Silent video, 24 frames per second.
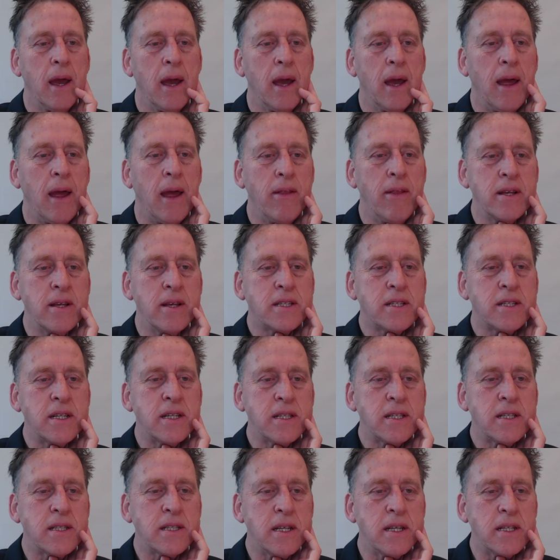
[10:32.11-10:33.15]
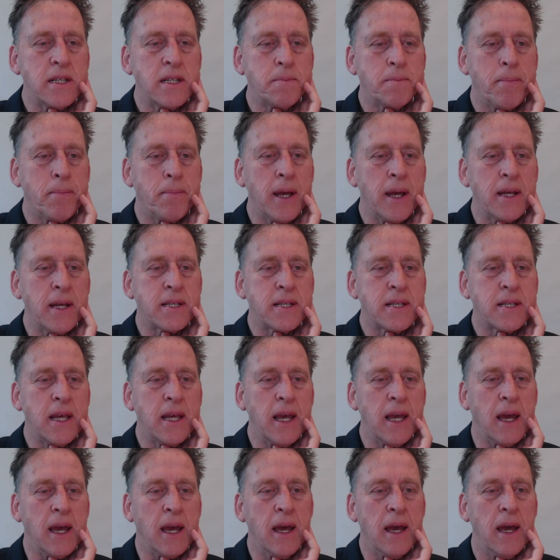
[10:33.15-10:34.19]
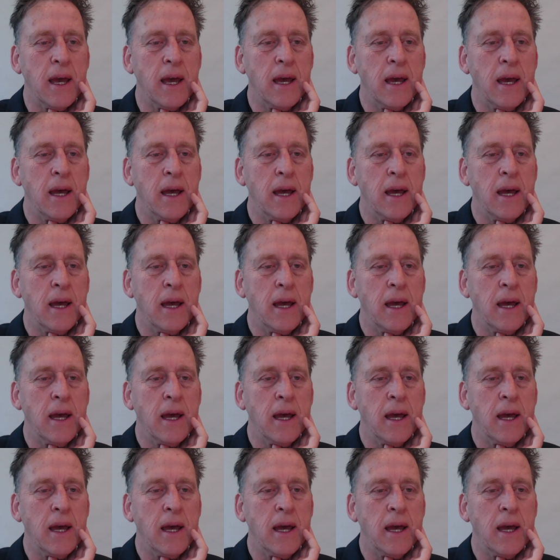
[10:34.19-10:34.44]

and there's just this piece here